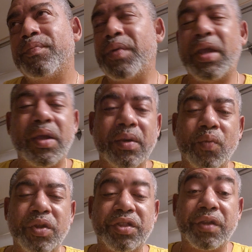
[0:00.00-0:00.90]

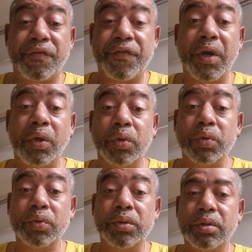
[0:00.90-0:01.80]
being with the
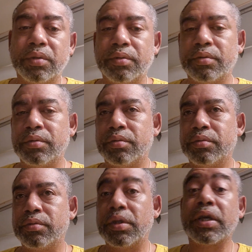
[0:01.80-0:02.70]
fold,
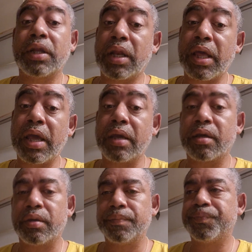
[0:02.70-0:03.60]
the clique,
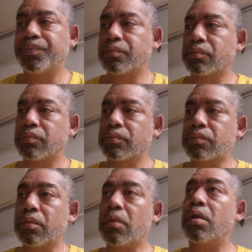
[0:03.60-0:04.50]

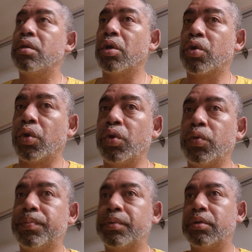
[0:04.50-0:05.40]
the
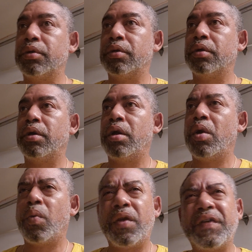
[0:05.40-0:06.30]
group,
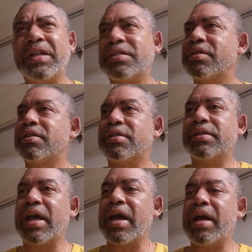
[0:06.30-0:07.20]
what if I just
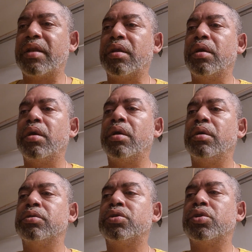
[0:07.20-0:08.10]
decide
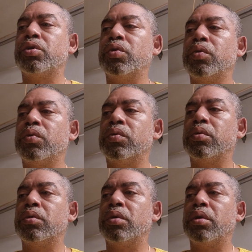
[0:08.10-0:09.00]
to
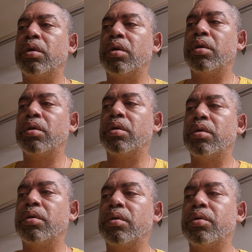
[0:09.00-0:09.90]

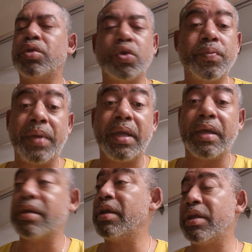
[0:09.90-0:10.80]
do me
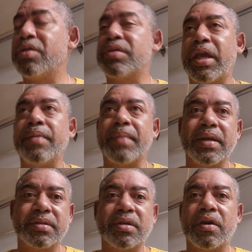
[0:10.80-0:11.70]
and entertain
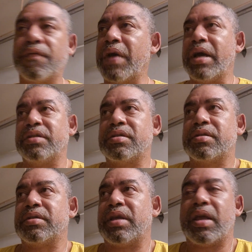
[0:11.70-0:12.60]
myself? I'll just
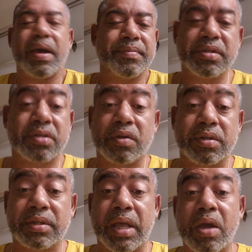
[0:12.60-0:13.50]
say, I'm just going to
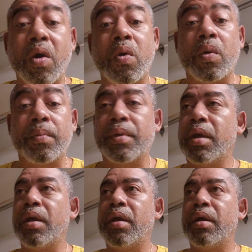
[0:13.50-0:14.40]
stay home,
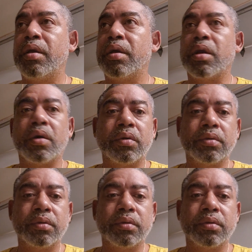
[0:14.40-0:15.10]
you know.